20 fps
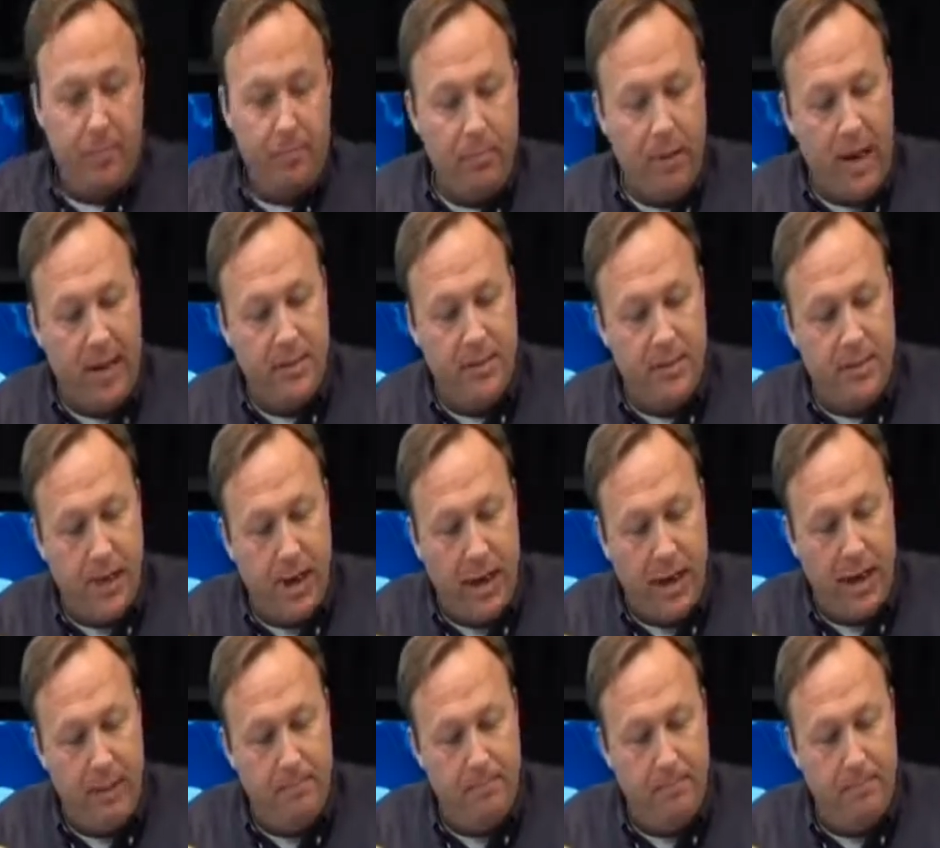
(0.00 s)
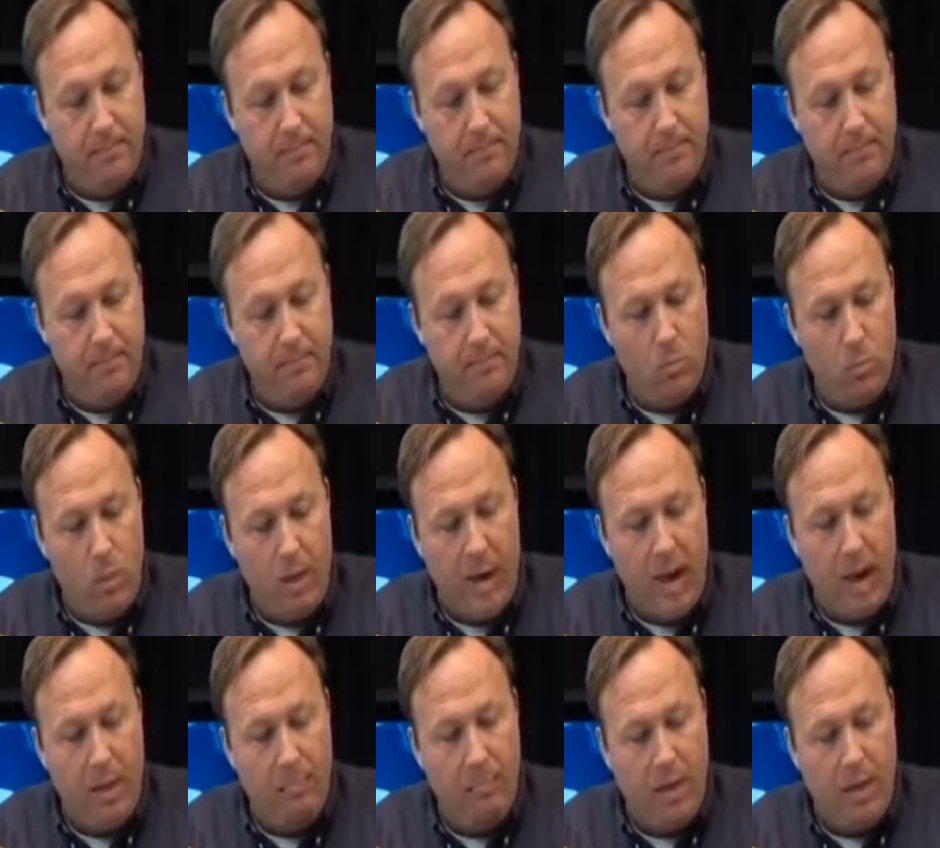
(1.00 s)
But uh, we
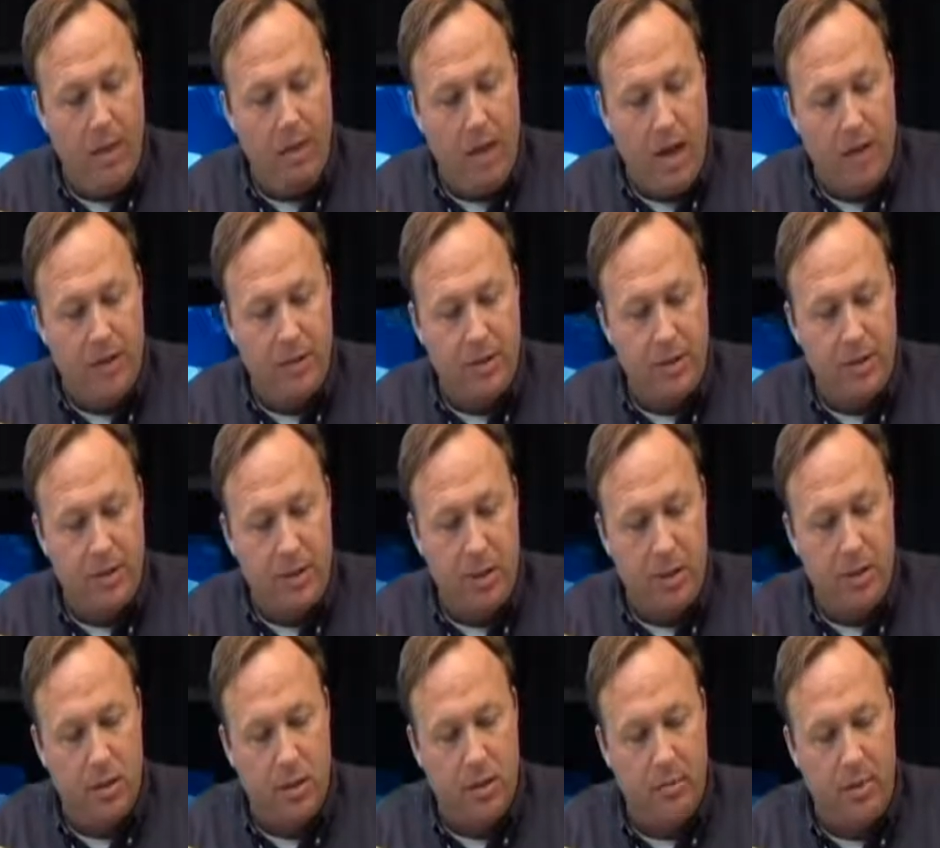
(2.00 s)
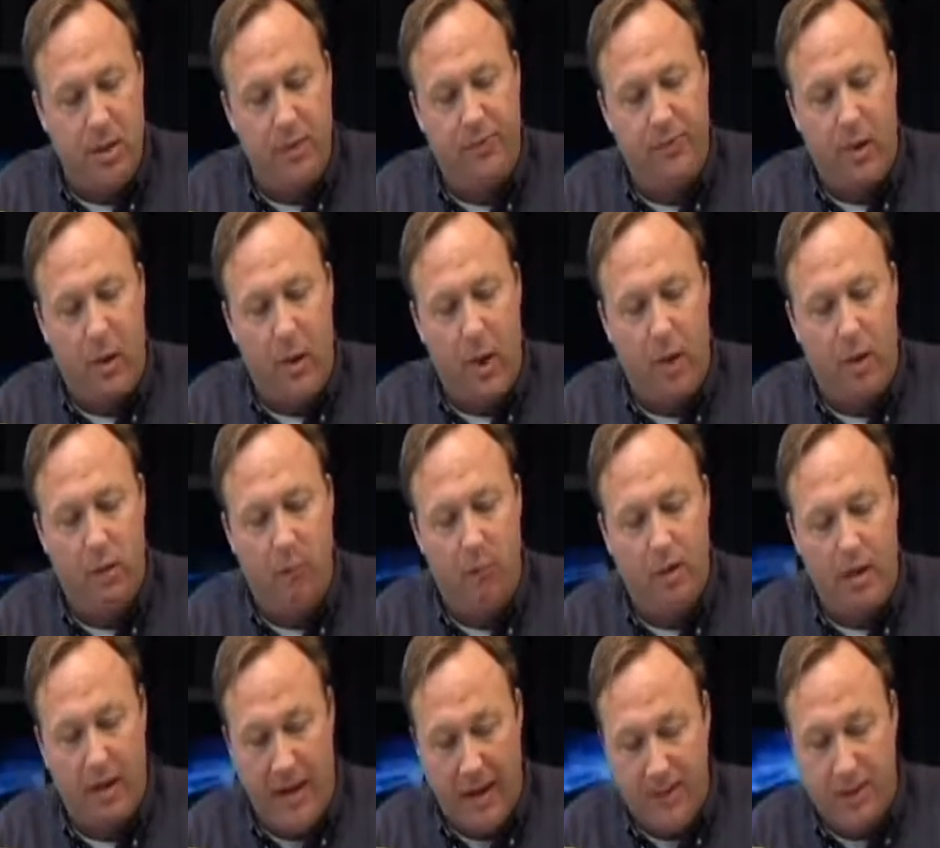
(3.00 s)
had a police officer send us some info. I don't.
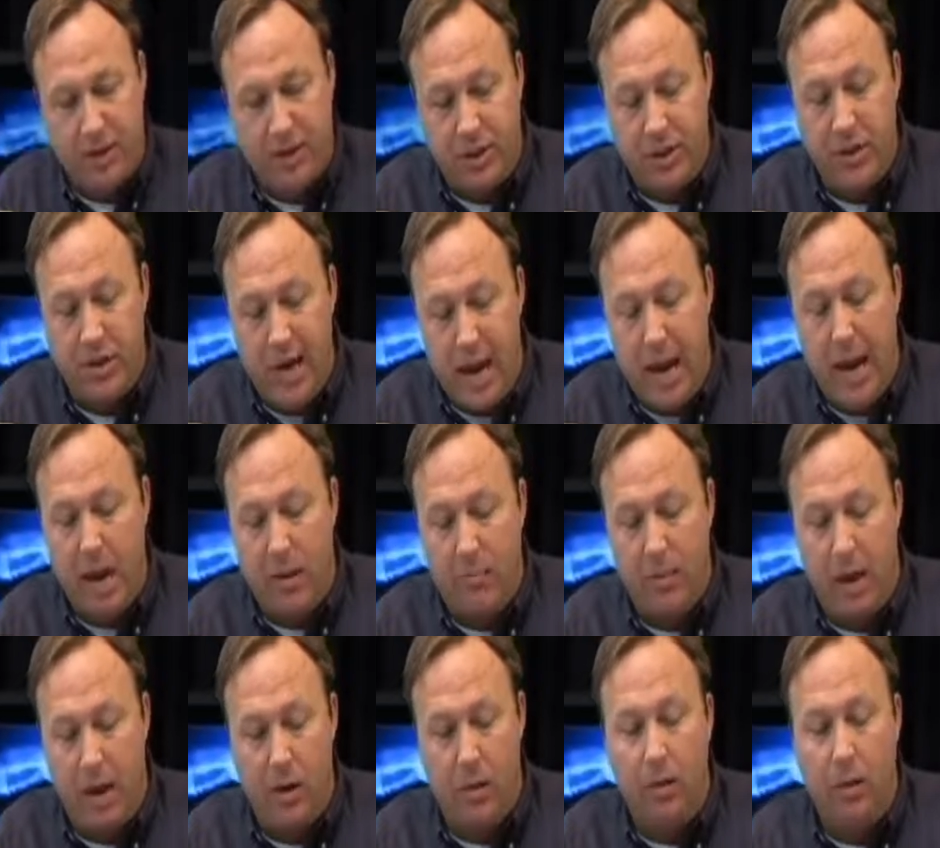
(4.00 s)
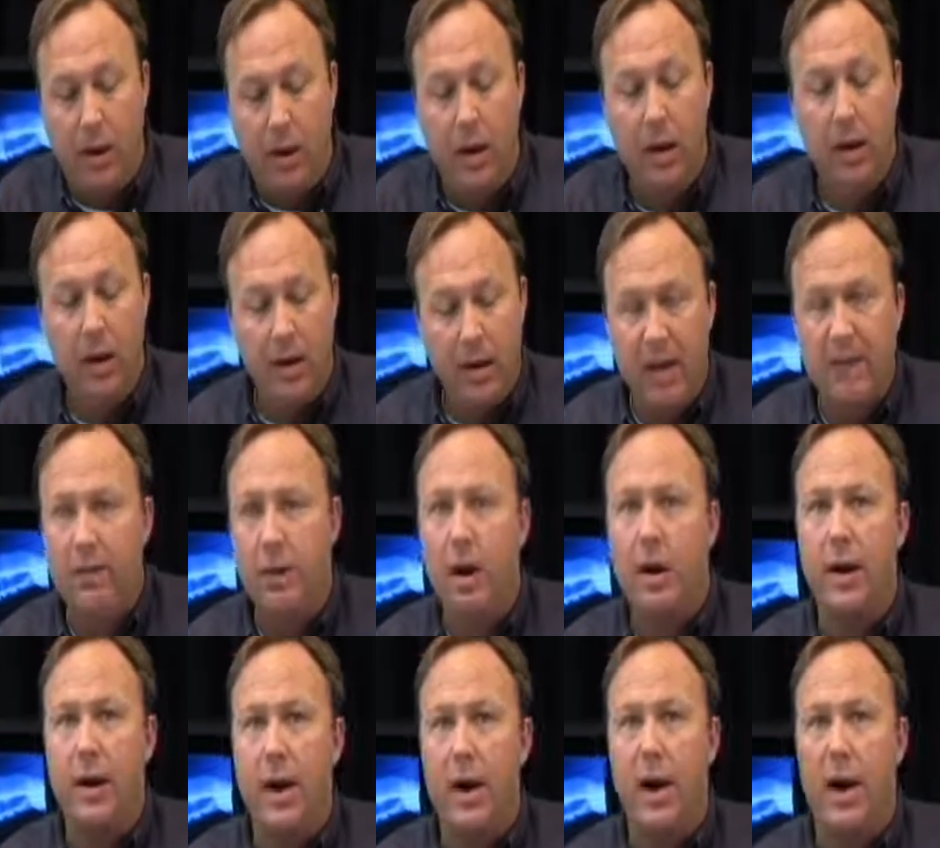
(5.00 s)
He gives us his name, but I don't want to give it
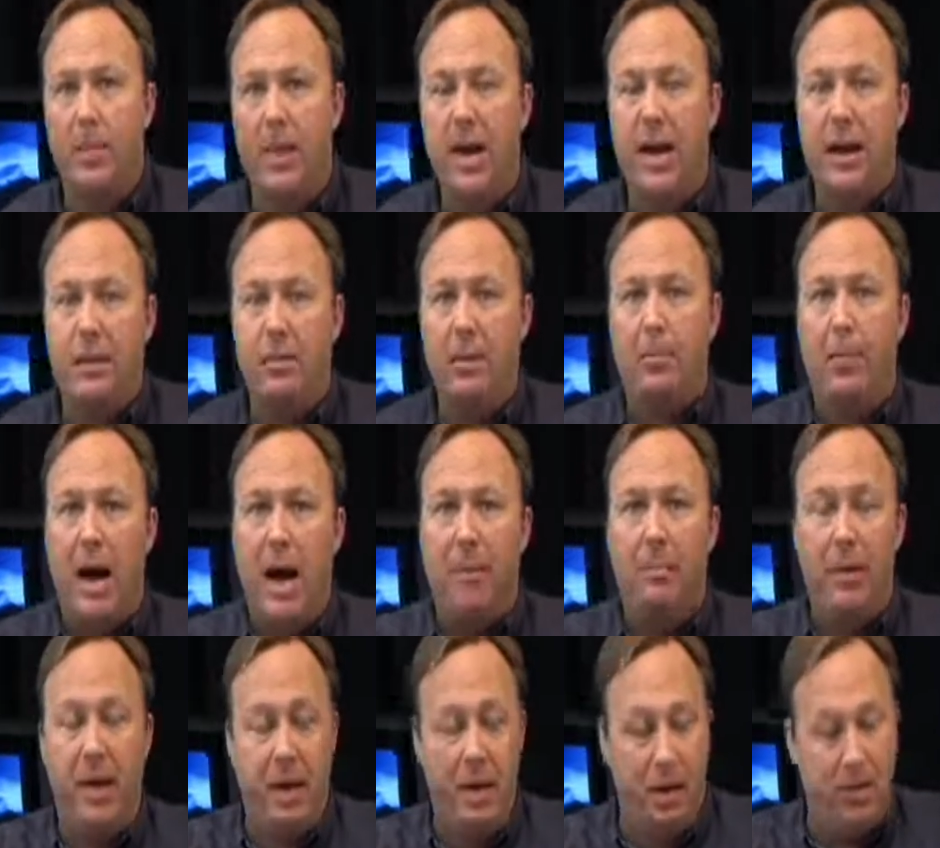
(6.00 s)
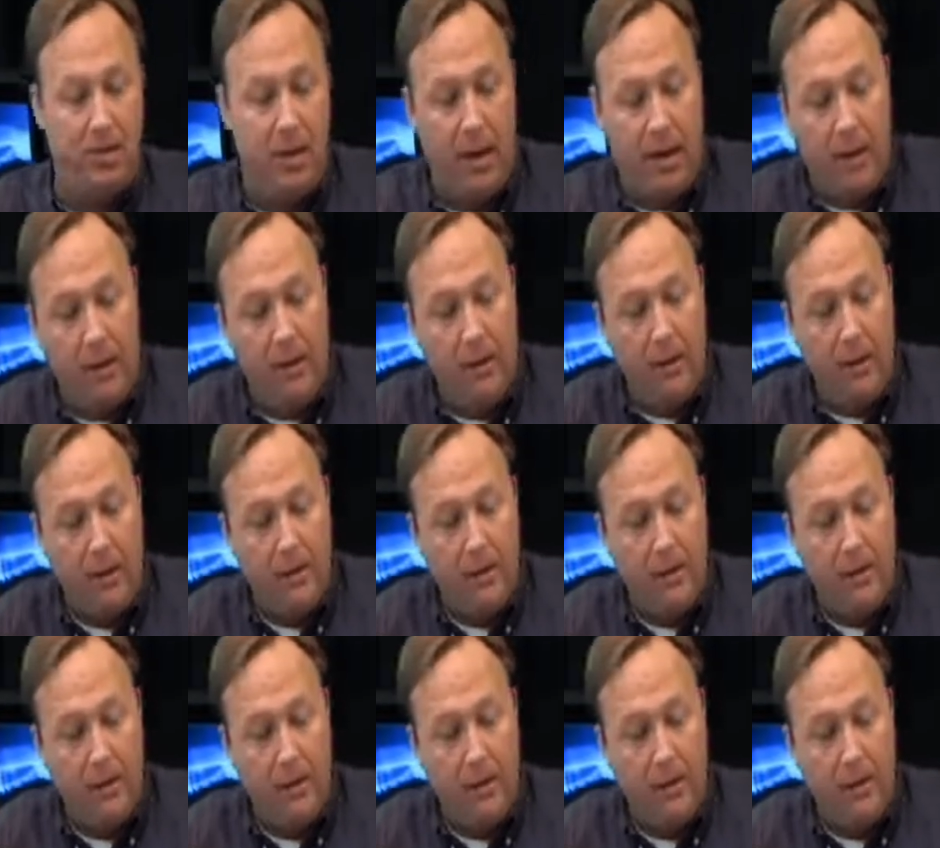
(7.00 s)
on air. I may get him to pop in in a minute.